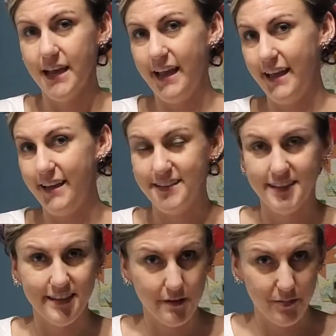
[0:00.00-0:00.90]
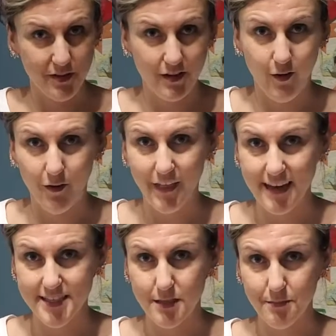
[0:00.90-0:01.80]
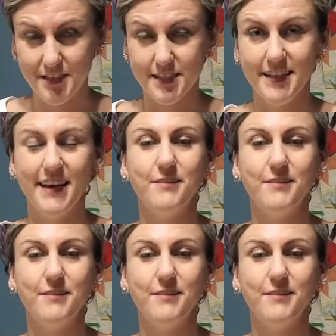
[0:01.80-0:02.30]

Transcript: and complete all that seamlessly.